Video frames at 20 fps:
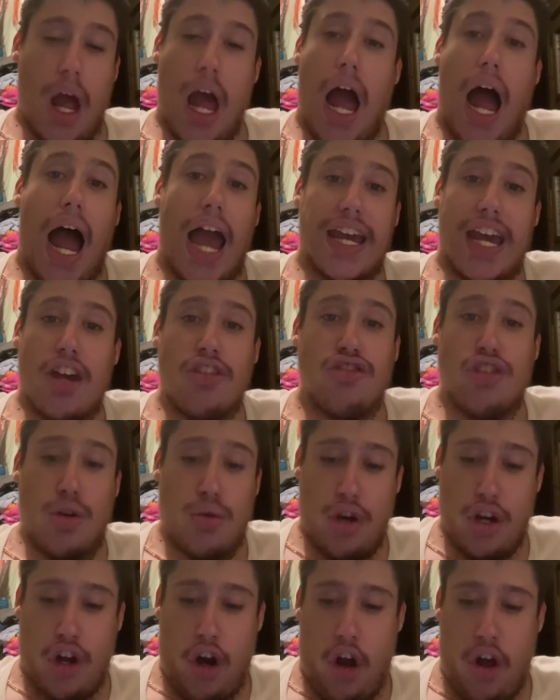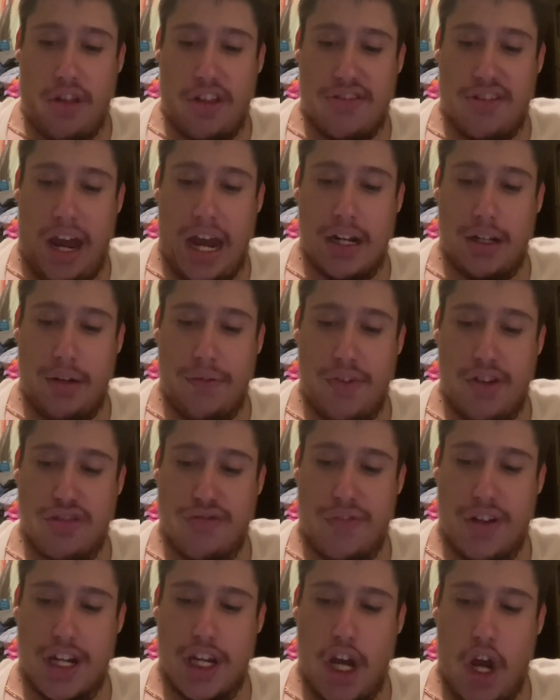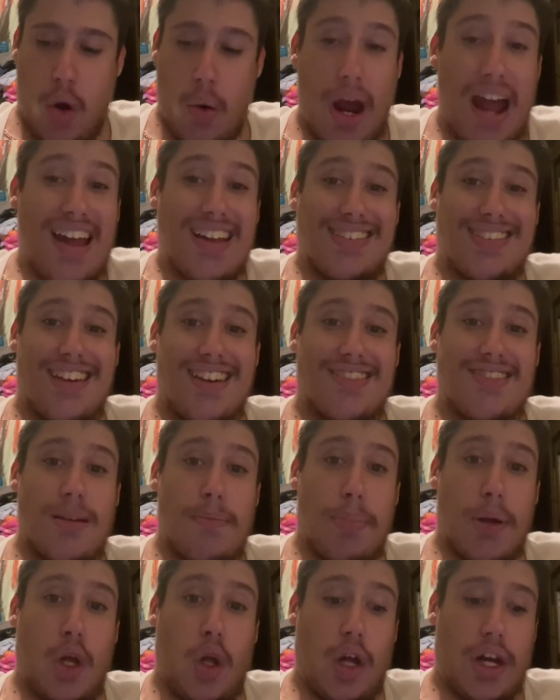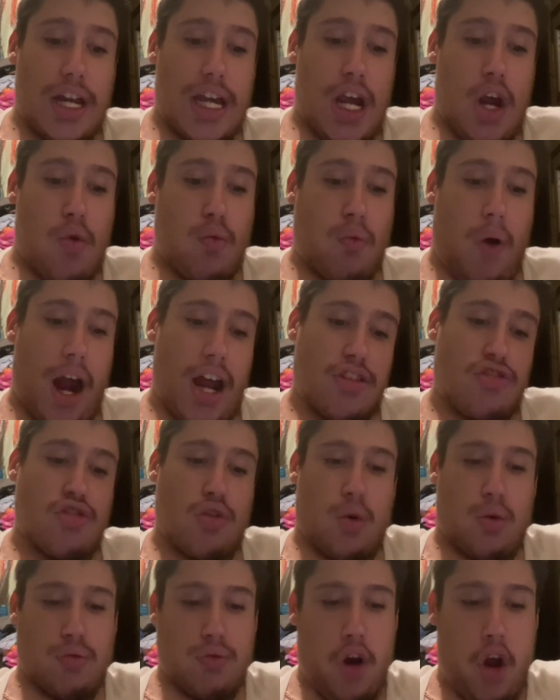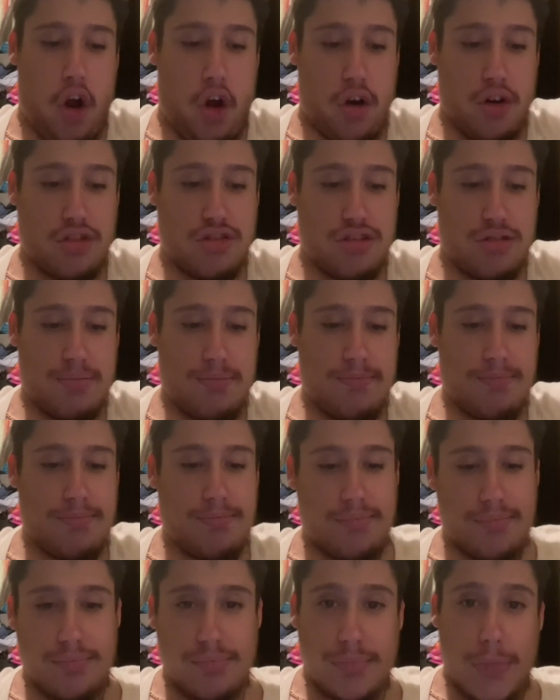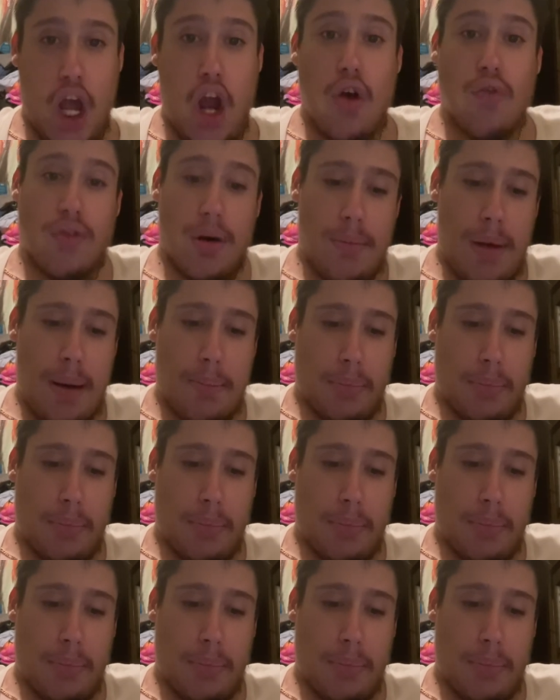I guess you could call the title of this video, Disability, Rights or Wrongs. Remember,